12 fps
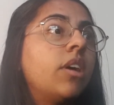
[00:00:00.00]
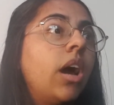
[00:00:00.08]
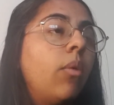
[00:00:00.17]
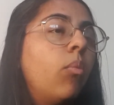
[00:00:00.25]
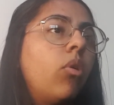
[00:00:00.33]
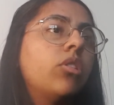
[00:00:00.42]

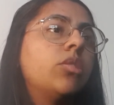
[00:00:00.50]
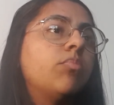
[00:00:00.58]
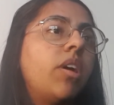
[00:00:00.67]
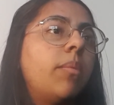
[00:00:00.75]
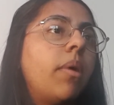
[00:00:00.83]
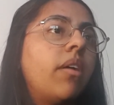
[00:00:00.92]
and want to
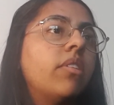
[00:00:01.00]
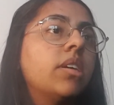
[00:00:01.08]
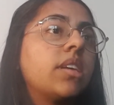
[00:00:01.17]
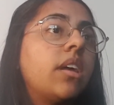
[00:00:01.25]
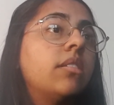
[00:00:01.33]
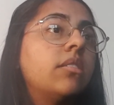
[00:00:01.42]
break barriers
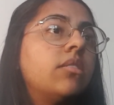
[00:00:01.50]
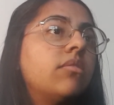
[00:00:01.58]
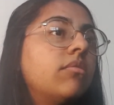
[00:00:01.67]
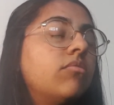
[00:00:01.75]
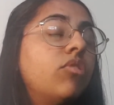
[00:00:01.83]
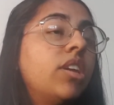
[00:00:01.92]
and
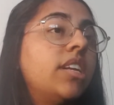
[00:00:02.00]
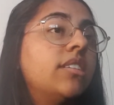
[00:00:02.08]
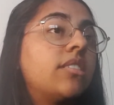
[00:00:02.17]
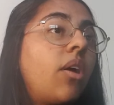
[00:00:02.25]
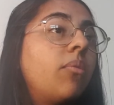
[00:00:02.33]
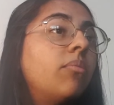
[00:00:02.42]
really
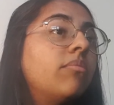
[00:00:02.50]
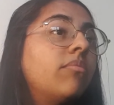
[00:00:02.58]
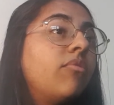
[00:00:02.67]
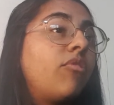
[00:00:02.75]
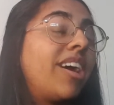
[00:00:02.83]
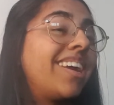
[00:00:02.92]
don't
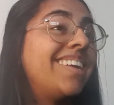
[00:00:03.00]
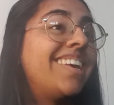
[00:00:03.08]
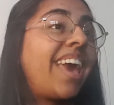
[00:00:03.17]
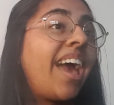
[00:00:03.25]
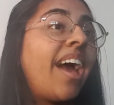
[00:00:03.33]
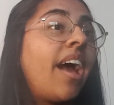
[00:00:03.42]
frankly
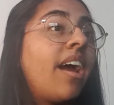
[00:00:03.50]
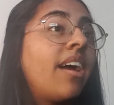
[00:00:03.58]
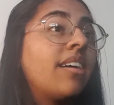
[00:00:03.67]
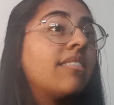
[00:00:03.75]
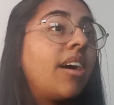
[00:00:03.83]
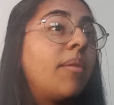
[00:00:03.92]
care
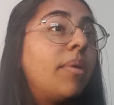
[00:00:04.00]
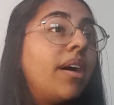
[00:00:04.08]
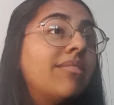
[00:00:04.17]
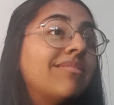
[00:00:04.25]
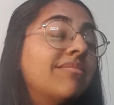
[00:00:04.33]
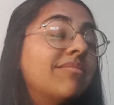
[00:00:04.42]

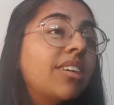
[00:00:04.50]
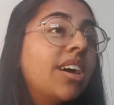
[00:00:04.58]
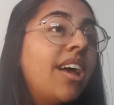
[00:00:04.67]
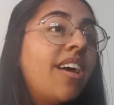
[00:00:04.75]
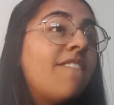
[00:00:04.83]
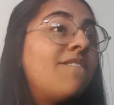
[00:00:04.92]
about
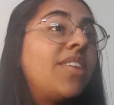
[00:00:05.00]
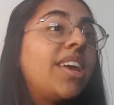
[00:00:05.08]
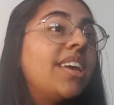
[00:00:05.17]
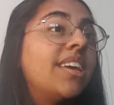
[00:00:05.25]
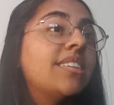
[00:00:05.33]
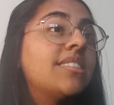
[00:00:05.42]

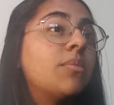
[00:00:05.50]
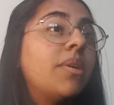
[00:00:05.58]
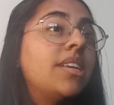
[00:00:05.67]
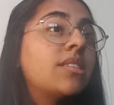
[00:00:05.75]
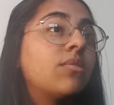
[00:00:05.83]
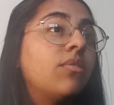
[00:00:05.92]
fitting into
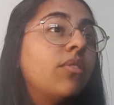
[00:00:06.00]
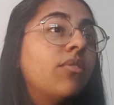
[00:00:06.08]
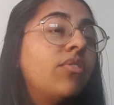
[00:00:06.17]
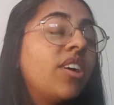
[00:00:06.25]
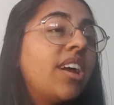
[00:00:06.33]
any sort of,